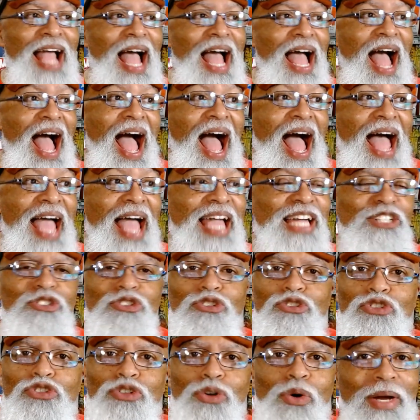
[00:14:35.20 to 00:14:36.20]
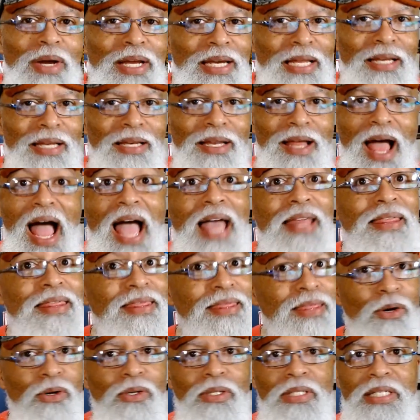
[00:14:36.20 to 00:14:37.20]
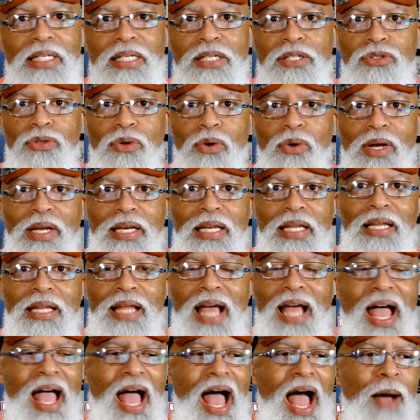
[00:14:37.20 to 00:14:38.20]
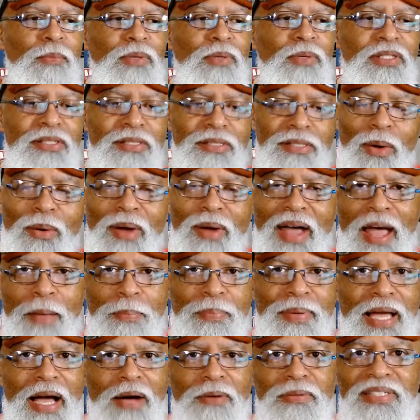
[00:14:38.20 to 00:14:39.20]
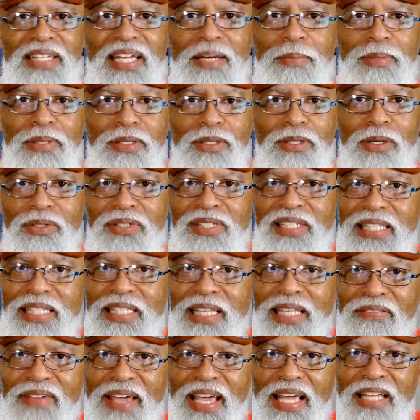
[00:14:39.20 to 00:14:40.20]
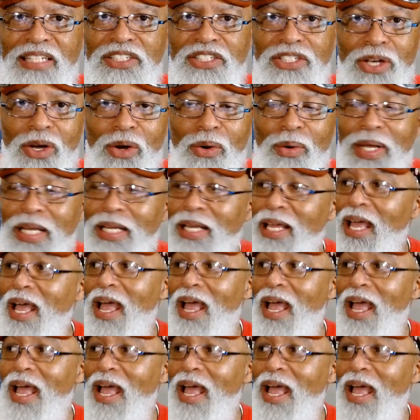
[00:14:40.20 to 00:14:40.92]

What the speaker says: I enjoyed it. I thoroughly enjoyed it. I was so happy I was able to go see the advanced showing.